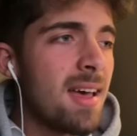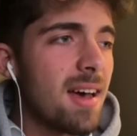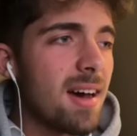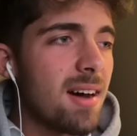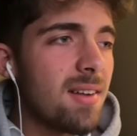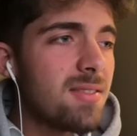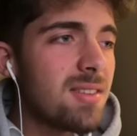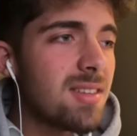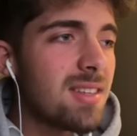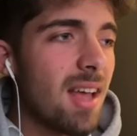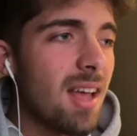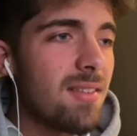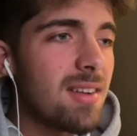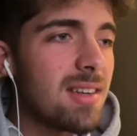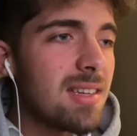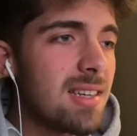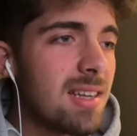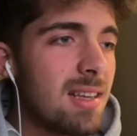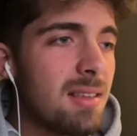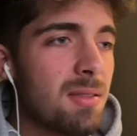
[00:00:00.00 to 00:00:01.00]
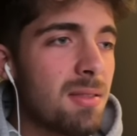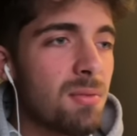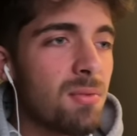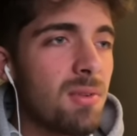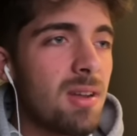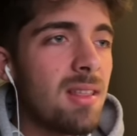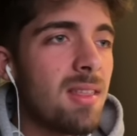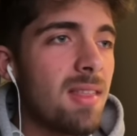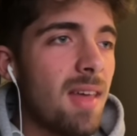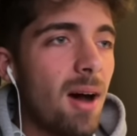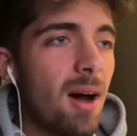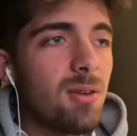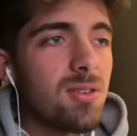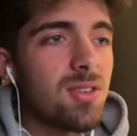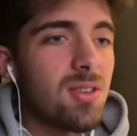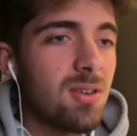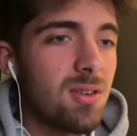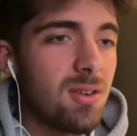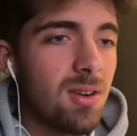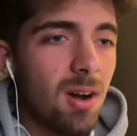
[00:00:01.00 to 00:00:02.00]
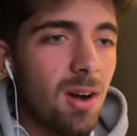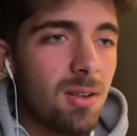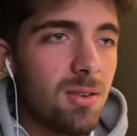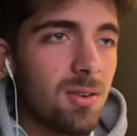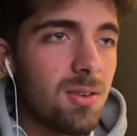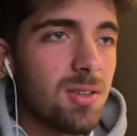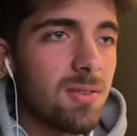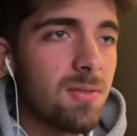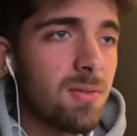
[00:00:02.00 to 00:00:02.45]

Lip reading: of $73,000.